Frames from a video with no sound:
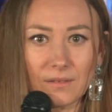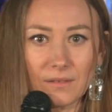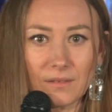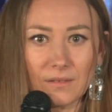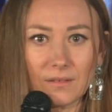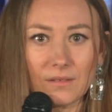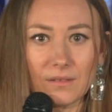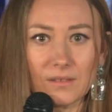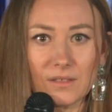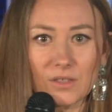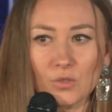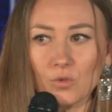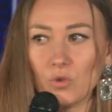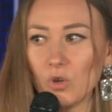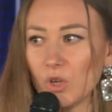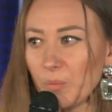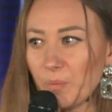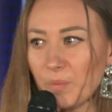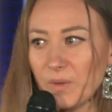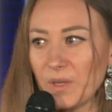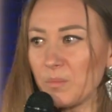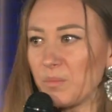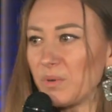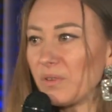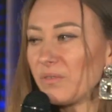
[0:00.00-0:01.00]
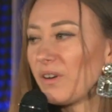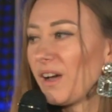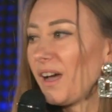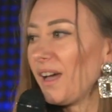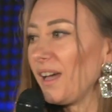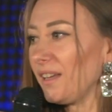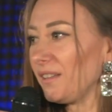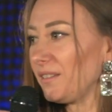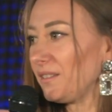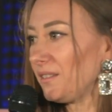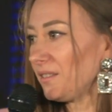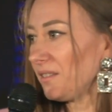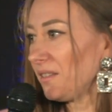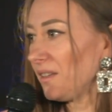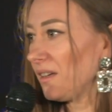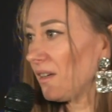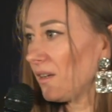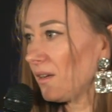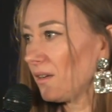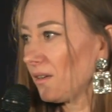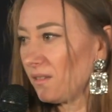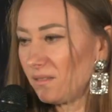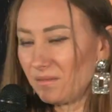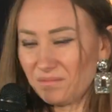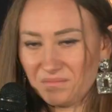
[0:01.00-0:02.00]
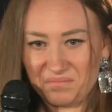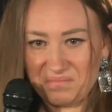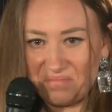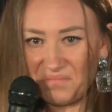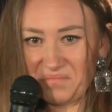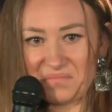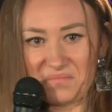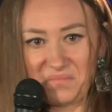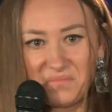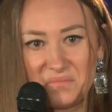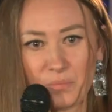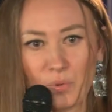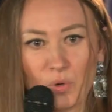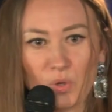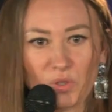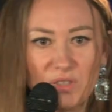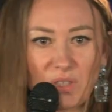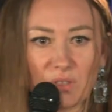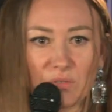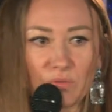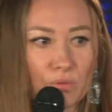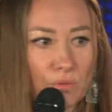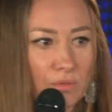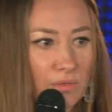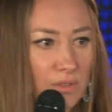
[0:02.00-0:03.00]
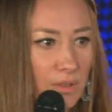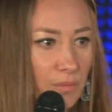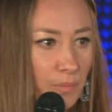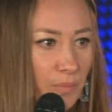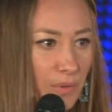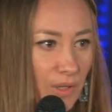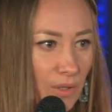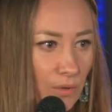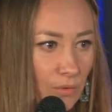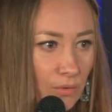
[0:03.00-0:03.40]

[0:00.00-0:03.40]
You know, when you lose something,